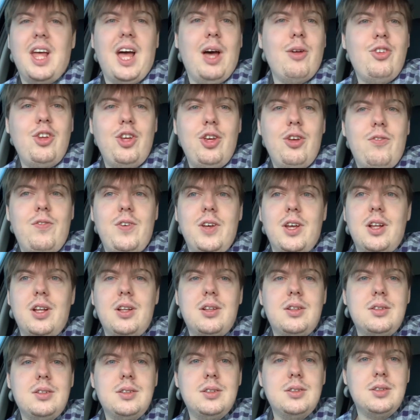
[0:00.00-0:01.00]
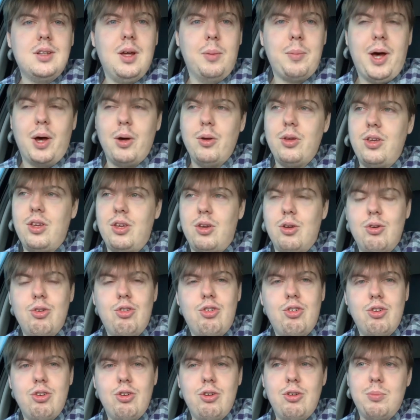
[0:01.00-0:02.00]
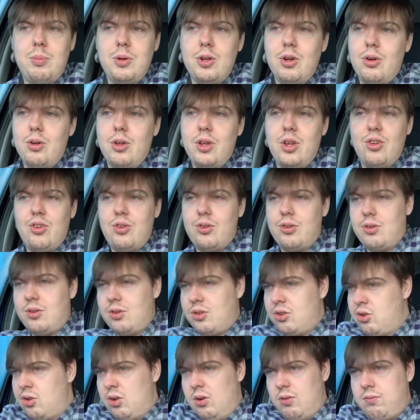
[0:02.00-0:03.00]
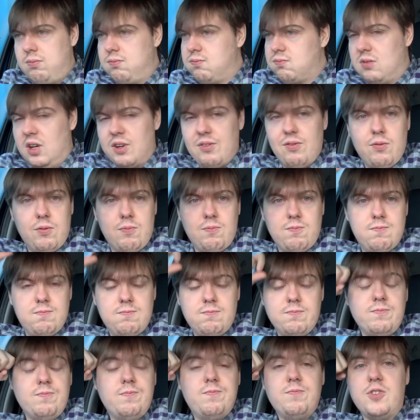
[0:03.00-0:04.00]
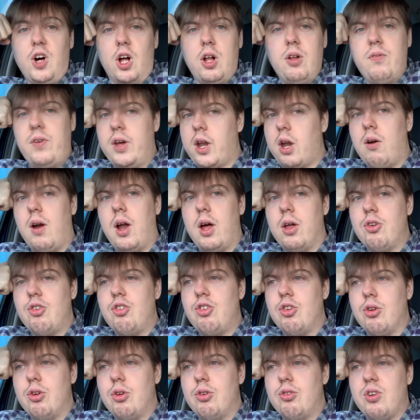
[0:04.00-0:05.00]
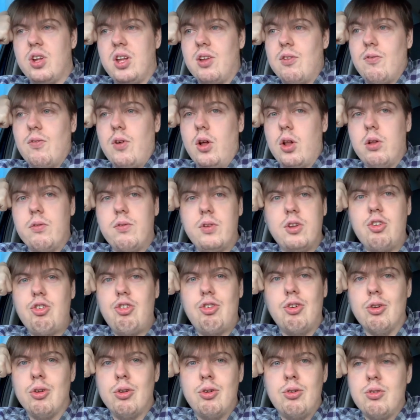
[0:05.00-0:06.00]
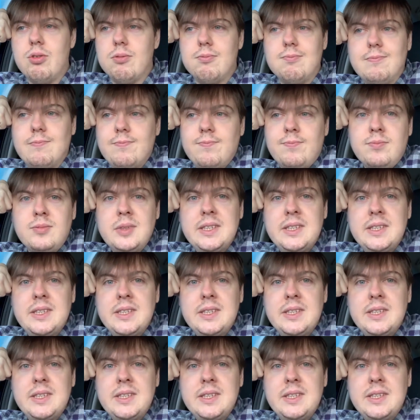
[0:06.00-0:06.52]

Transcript: How do you feel about YouTube and all this stuff revolving around children, involving children?